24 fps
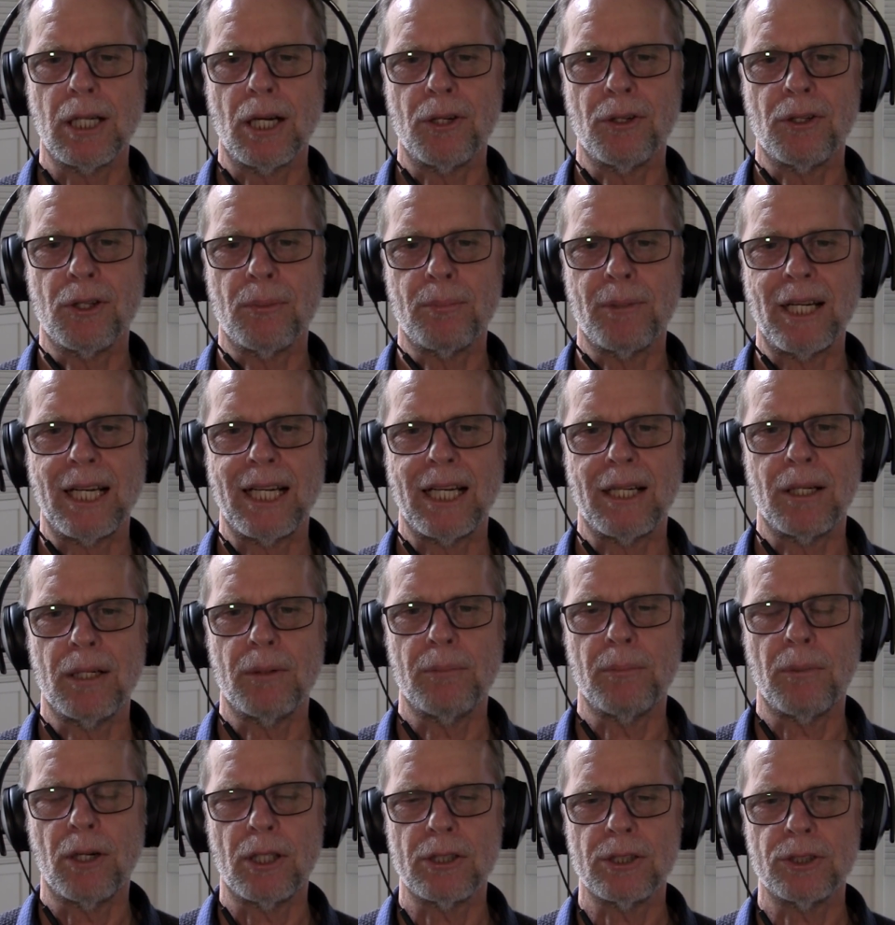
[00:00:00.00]
go to the
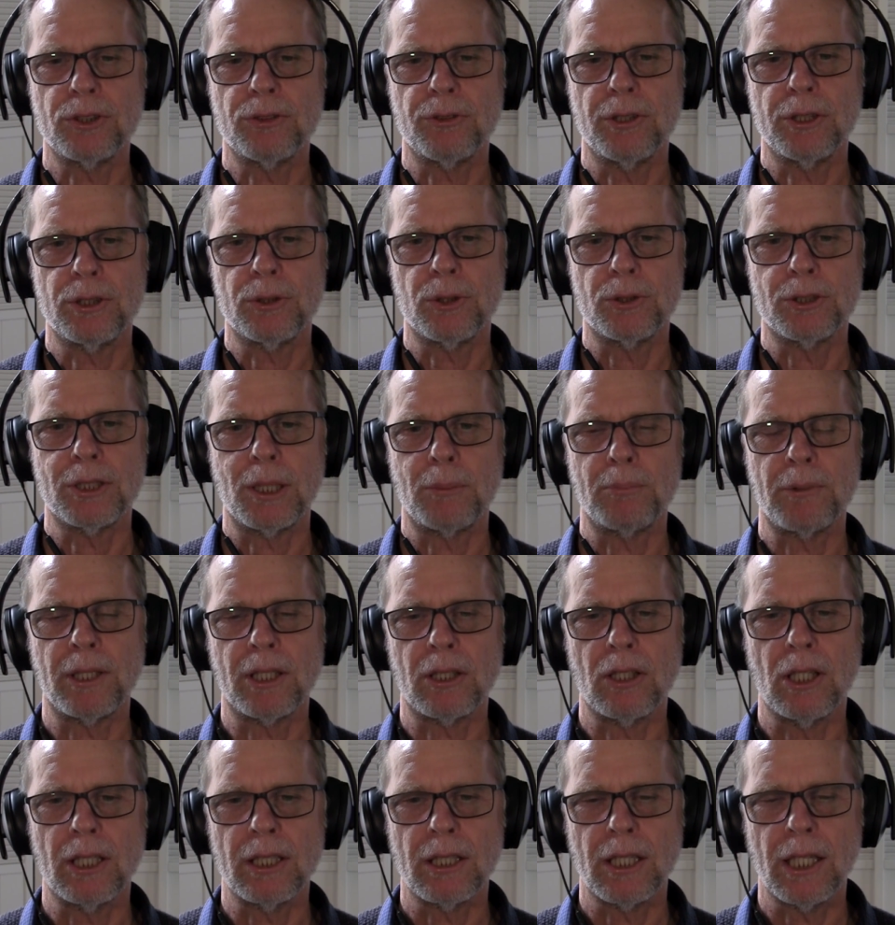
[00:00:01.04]
monasteries or
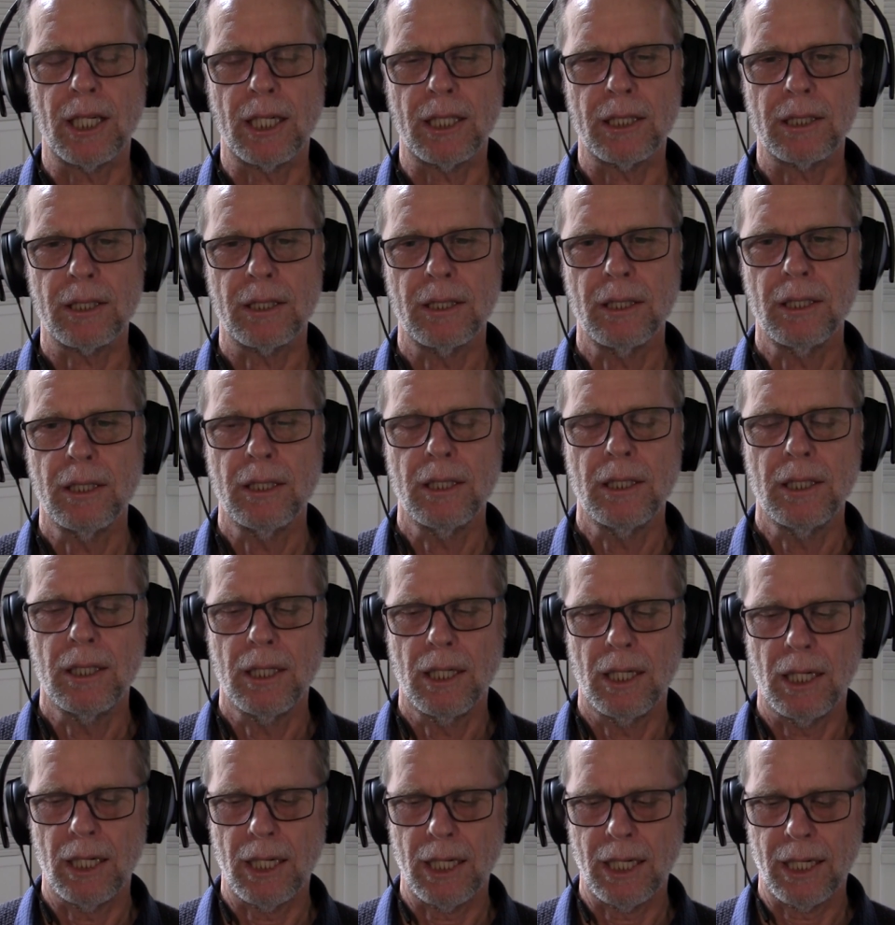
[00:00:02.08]
something like that
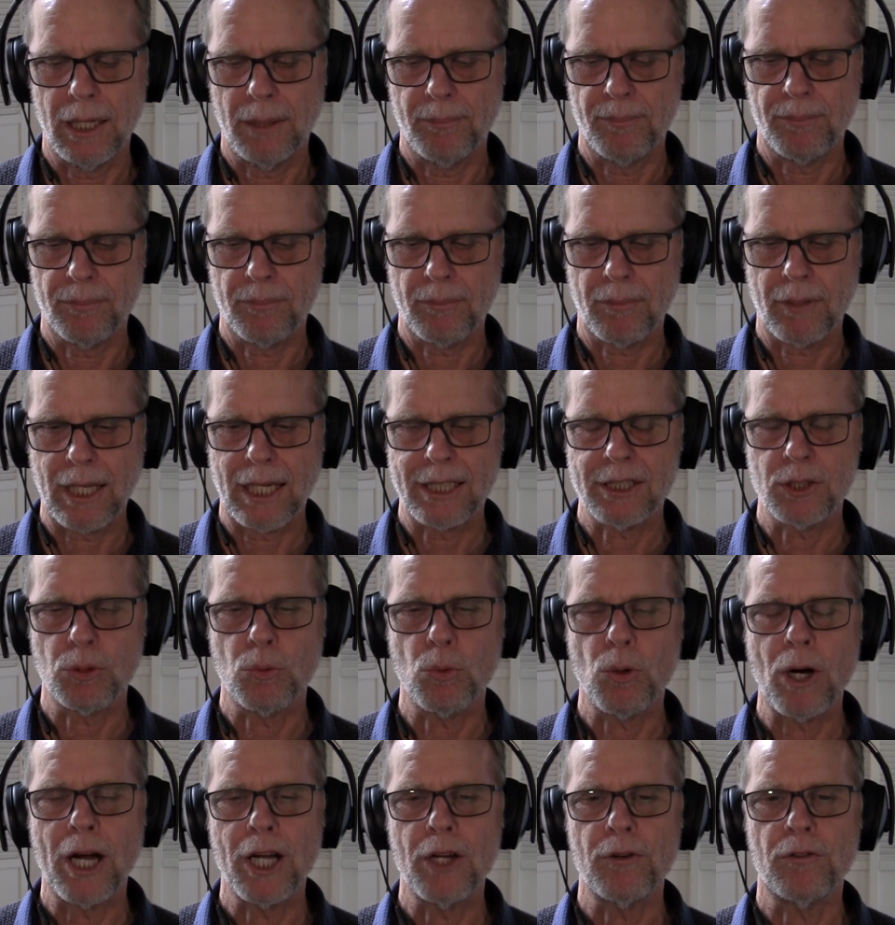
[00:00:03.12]
as
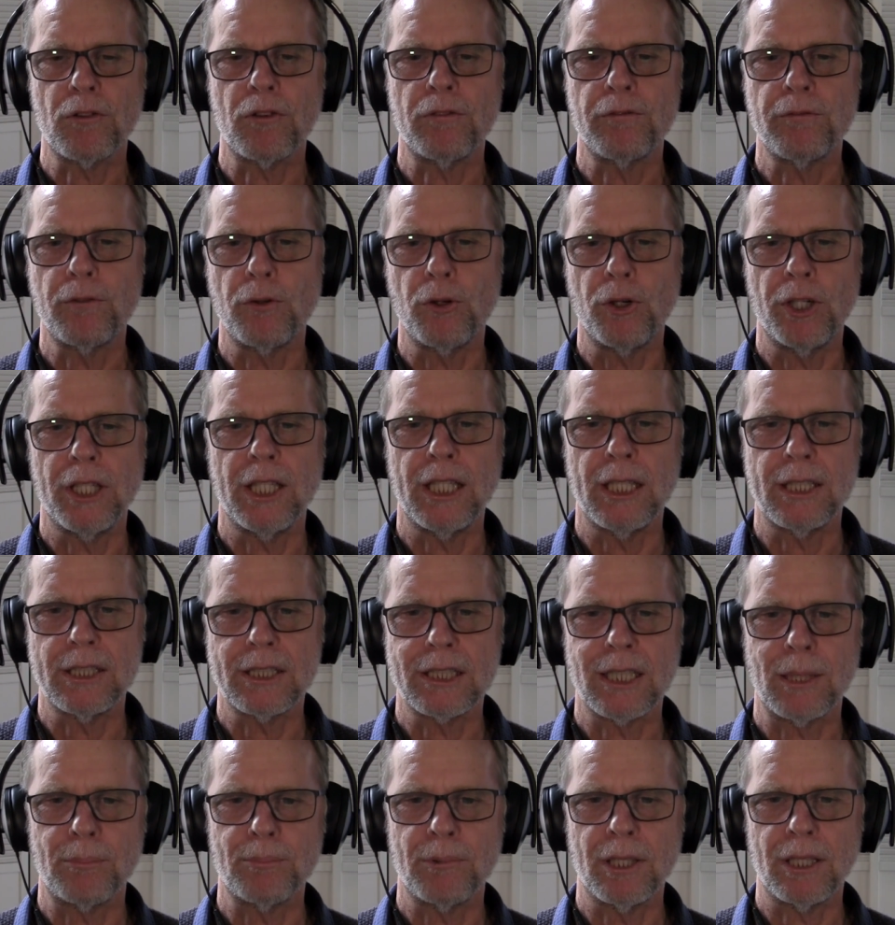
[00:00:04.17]
a way of
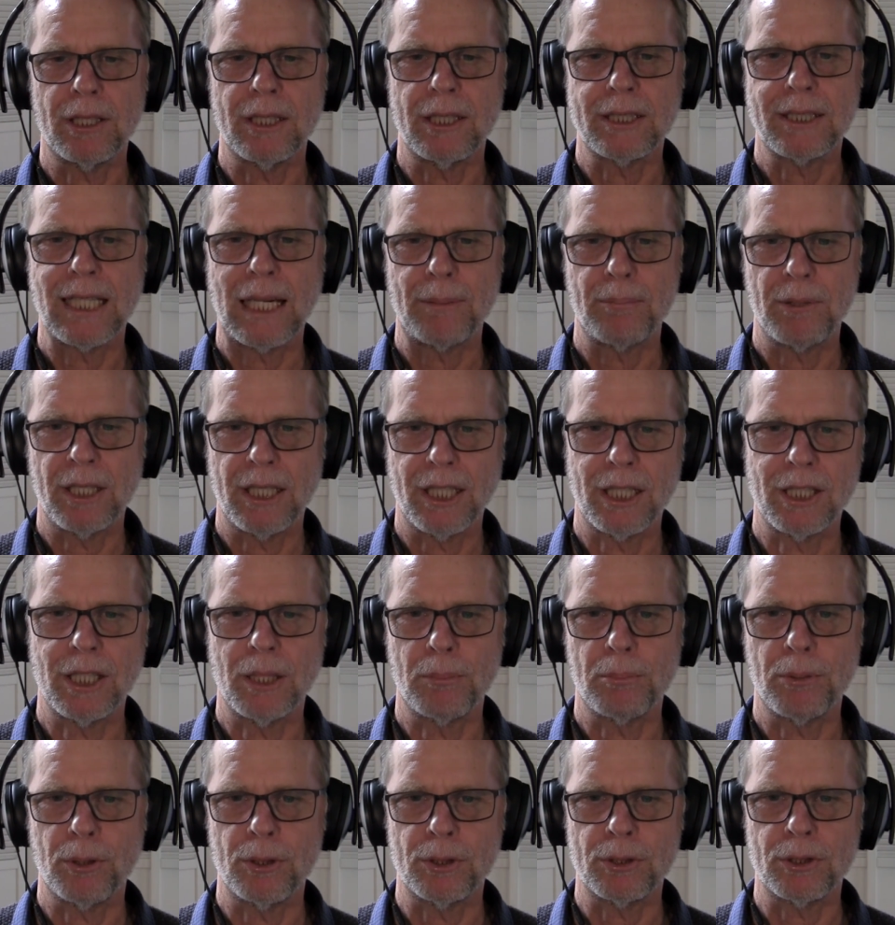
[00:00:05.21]
avoiding something that's happening
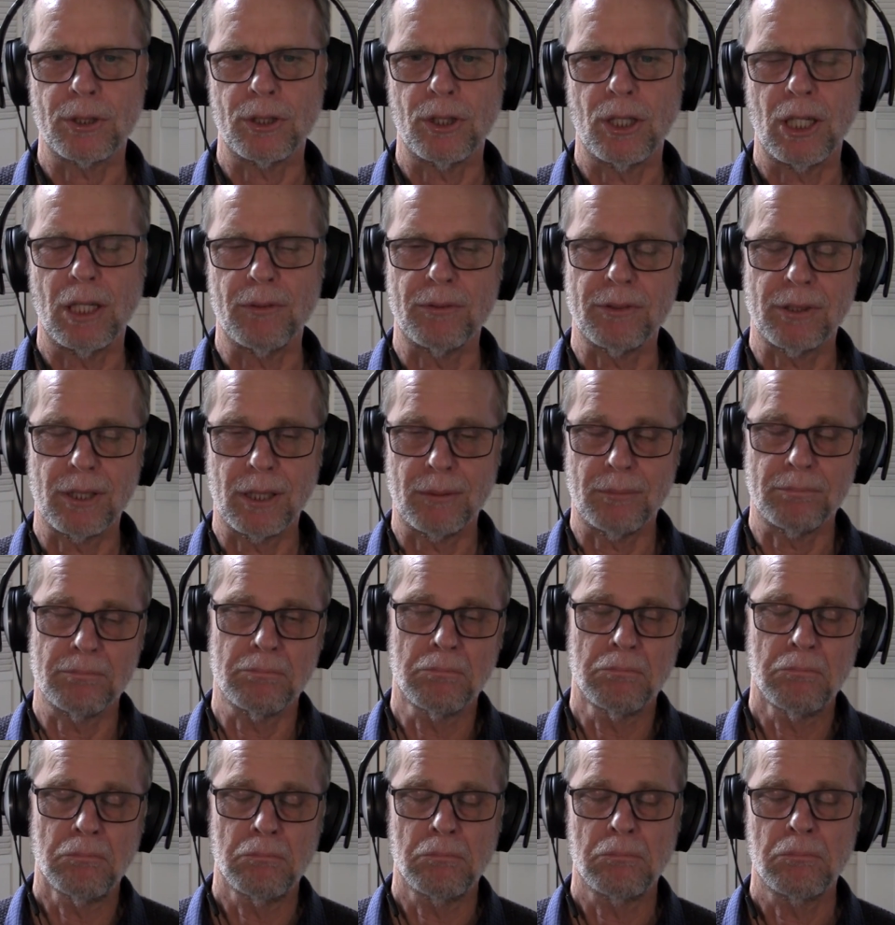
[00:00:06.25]
in their personal lives. And
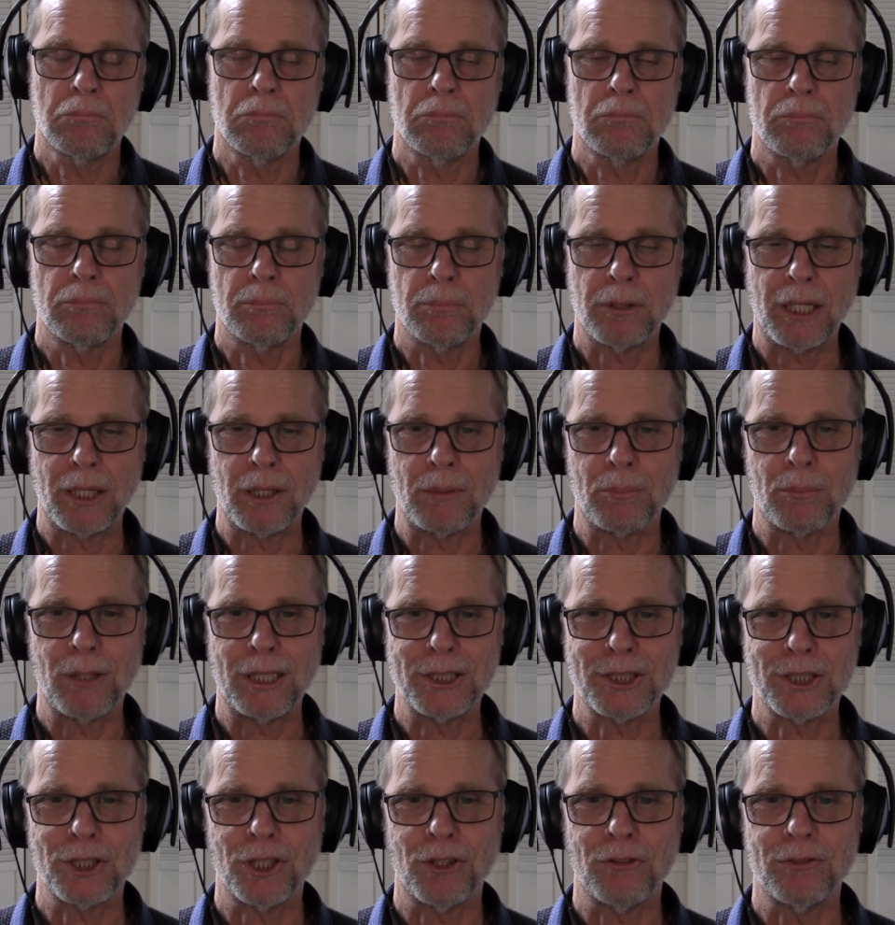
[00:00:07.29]
I'm bringing up
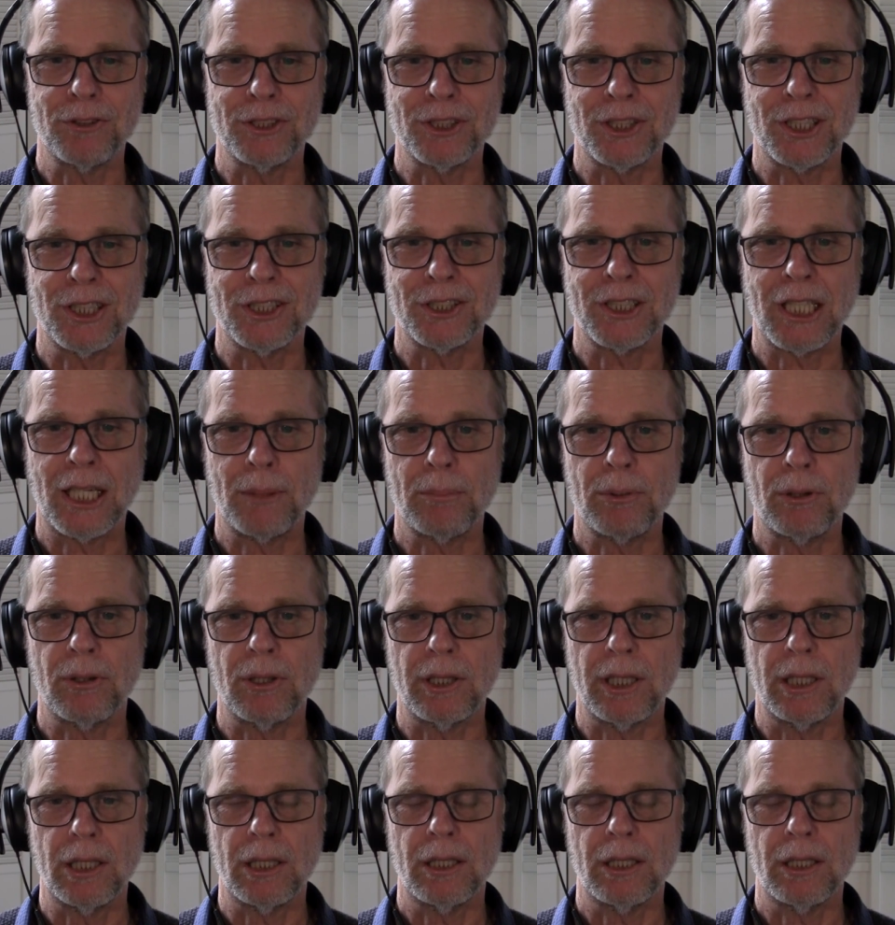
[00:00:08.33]
myself as an example